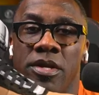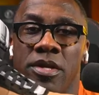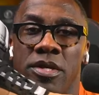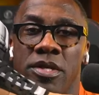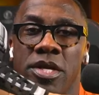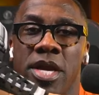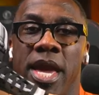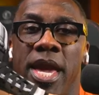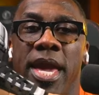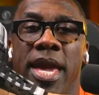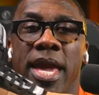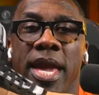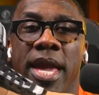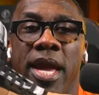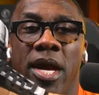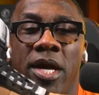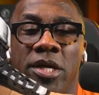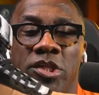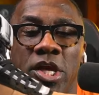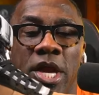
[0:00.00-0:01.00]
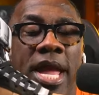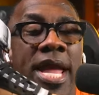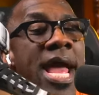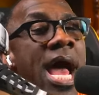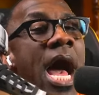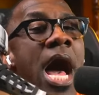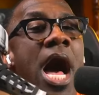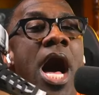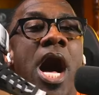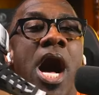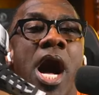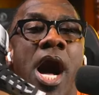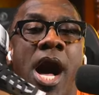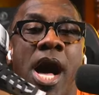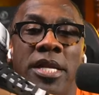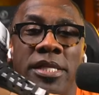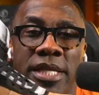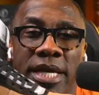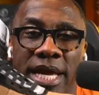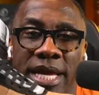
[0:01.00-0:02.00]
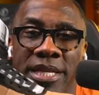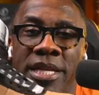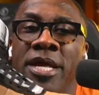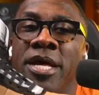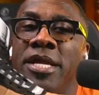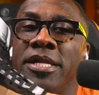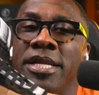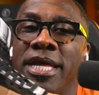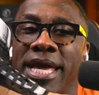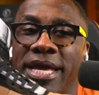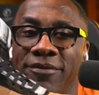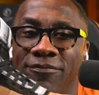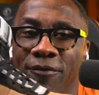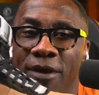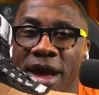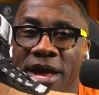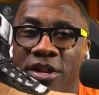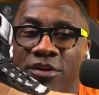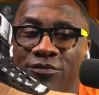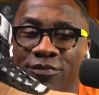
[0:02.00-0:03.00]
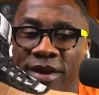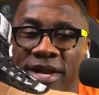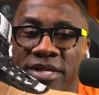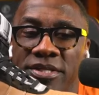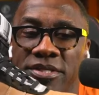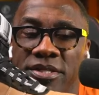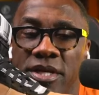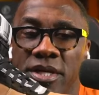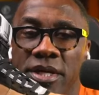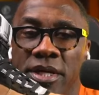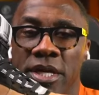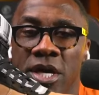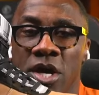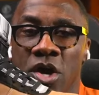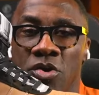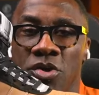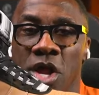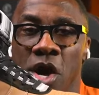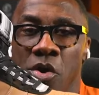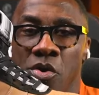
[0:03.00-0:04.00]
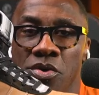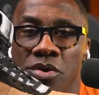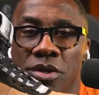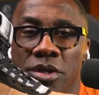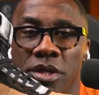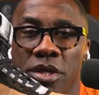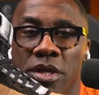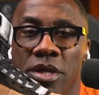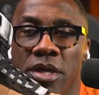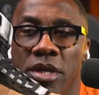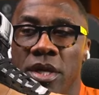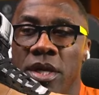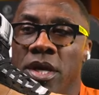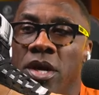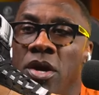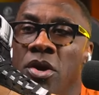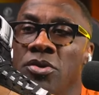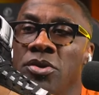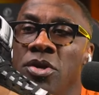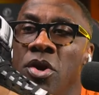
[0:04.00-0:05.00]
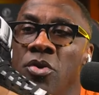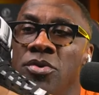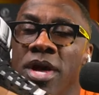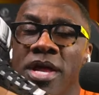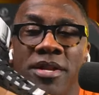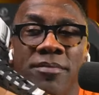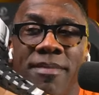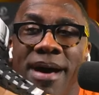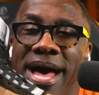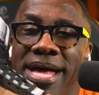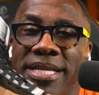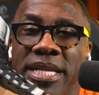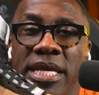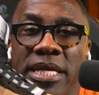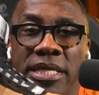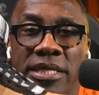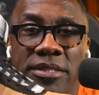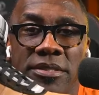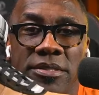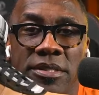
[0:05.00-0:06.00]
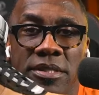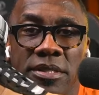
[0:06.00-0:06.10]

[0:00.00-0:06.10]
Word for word: Yeah, yeah. Uh-huh. Look at look at the frown on his face. He don't know. He don't know nothing about these.